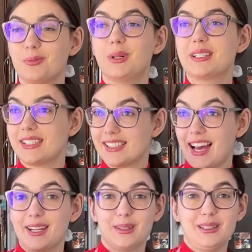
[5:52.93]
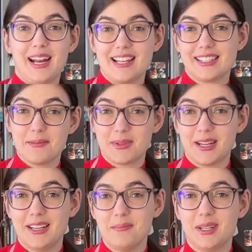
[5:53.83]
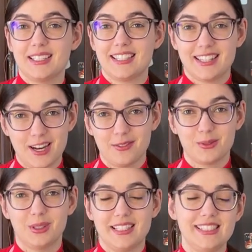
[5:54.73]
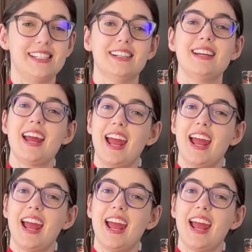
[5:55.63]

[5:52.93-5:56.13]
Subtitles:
which it's kind of good that I slept on it because I thought of a cool idea,